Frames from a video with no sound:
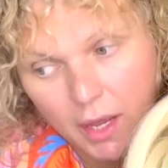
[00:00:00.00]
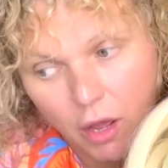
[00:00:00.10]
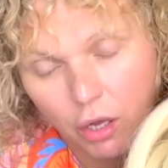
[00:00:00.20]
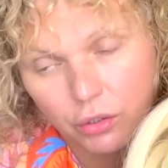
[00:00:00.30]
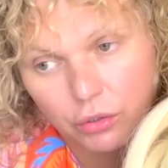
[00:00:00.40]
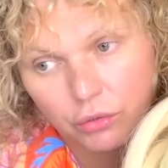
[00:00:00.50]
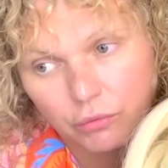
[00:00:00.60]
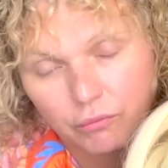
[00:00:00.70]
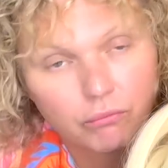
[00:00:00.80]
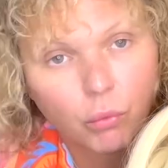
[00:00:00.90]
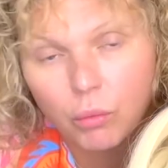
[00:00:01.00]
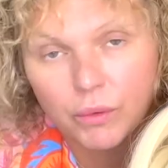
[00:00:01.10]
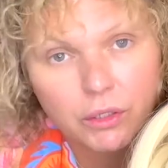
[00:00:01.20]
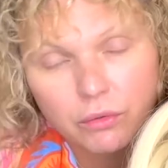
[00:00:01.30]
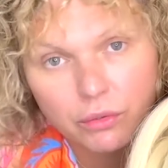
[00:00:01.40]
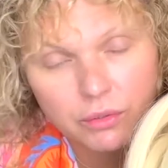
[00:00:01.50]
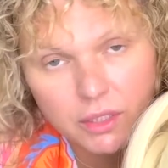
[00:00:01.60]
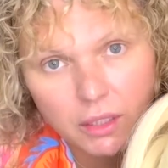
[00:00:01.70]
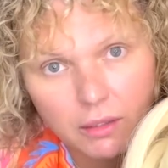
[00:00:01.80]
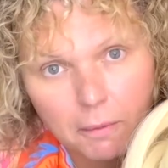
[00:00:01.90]
on what wig you're
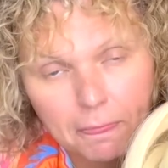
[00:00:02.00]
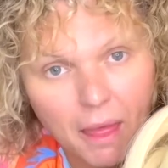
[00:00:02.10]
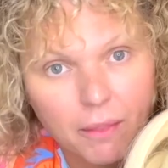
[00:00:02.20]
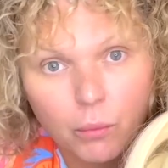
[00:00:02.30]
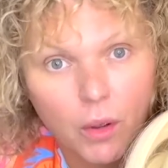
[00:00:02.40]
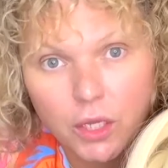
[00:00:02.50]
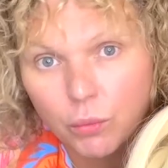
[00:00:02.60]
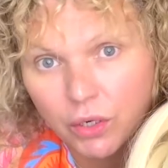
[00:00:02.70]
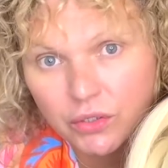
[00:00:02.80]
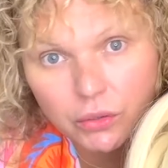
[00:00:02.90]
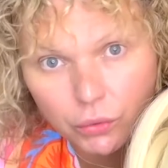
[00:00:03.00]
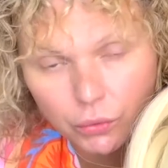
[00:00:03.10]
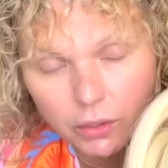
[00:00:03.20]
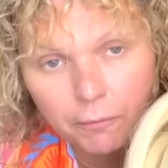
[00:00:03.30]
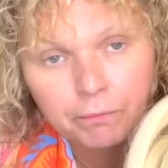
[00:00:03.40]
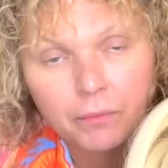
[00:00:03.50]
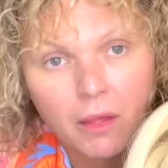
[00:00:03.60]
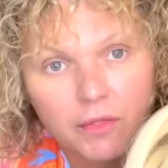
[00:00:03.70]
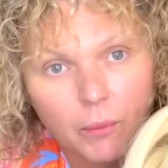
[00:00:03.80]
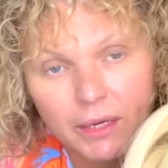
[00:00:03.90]
using and the way you want it to look
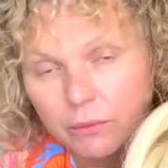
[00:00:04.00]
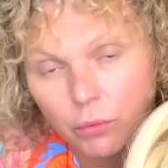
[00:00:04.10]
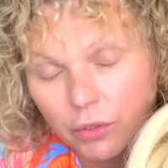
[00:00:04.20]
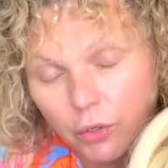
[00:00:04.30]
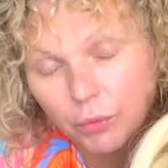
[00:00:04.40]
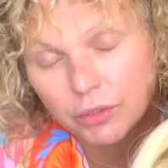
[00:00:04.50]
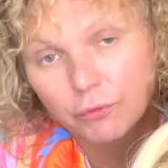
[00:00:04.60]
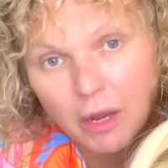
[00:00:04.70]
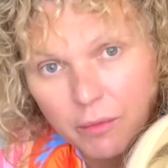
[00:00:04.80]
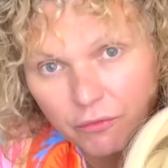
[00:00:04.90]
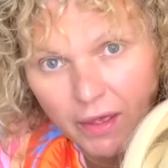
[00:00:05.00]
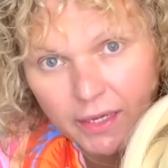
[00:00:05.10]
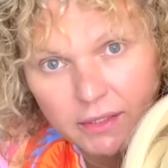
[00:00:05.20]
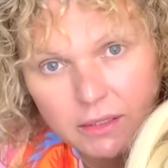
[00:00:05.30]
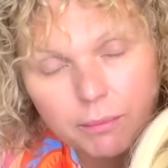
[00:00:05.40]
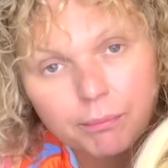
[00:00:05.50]
and the way what you want it to frame your face.